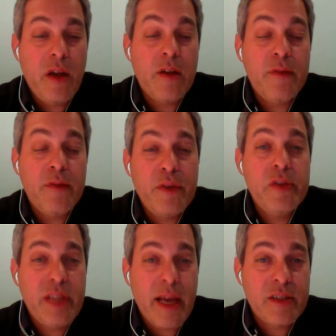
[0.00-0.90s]
a few
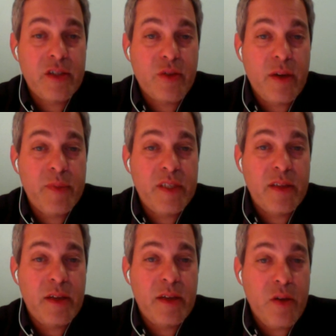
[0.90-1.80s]
sex scripts
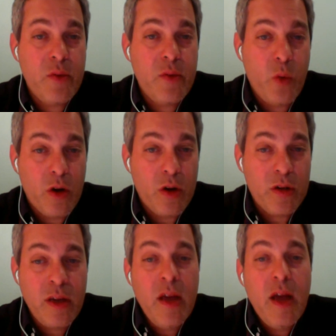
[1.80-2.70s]
that they know
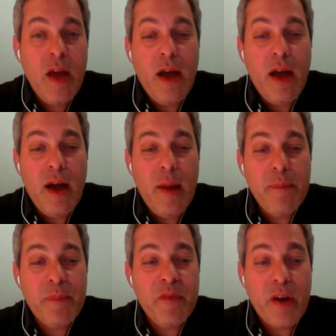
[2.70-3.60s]
work.
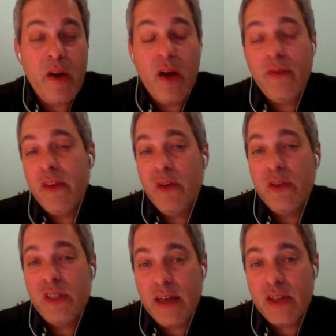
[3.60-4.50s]
Very often
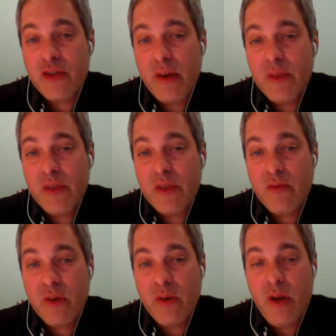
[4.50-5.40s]
those sex scripts
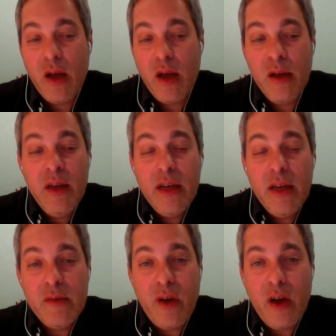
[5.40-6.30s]

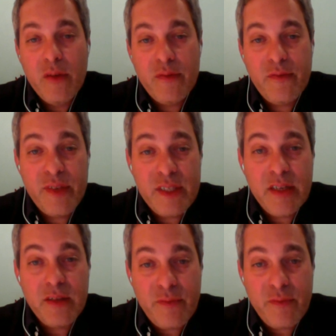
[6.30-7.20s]
involve
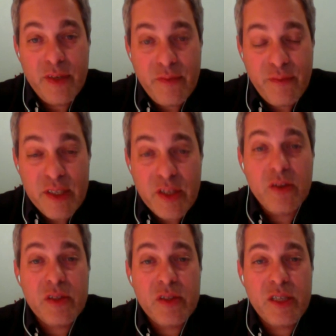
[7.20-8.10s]

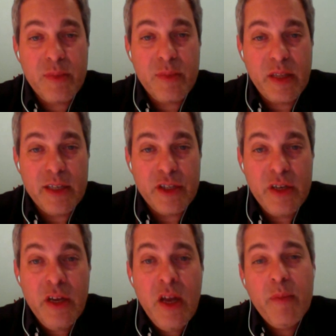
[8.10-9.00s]
physical
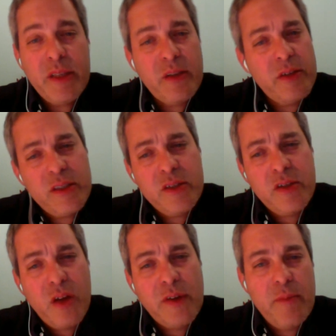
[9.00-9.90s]
stimulation, but there isn't
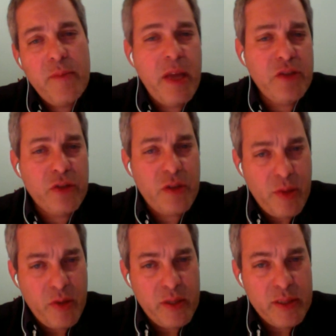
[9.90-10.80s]
often a mental
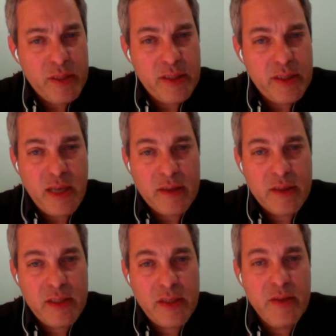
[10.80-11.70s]
component to sex.
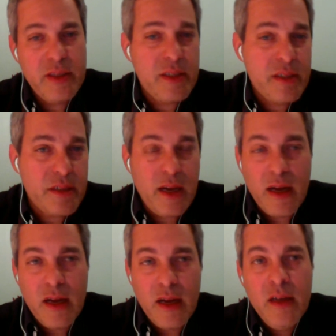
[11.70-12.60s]
There isn't
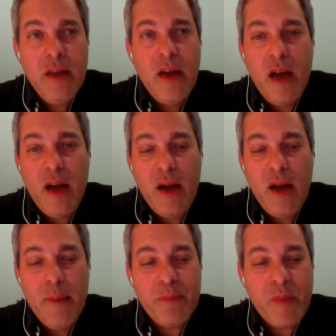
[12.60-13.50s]
a
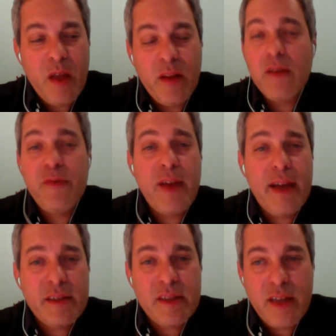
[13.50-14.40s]
lot of
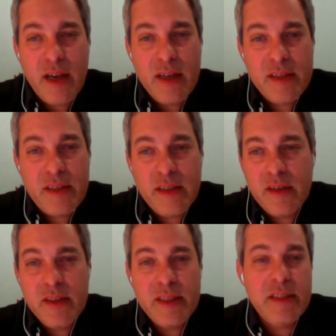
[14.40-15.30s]
fantasizing.
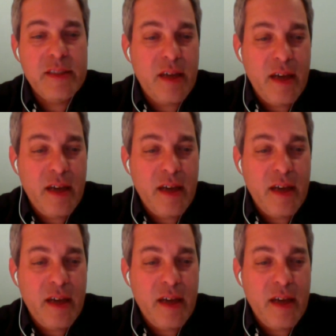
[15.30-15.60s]
There isn't,